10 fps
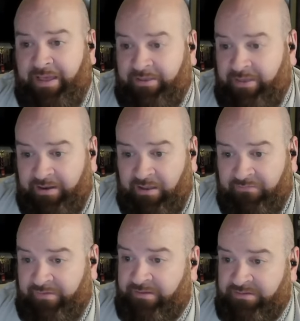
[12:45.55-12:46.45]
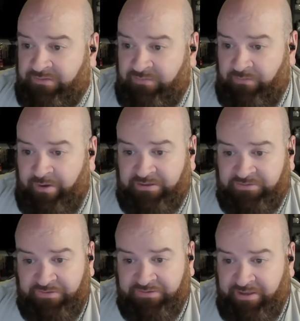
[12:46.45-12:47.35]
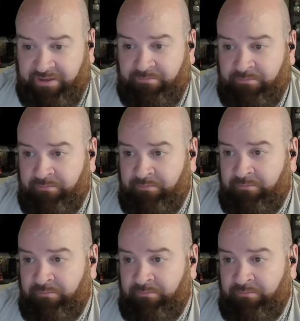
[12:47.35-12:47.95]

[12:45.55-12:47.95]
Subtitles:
I cannot find TV ratings for this game.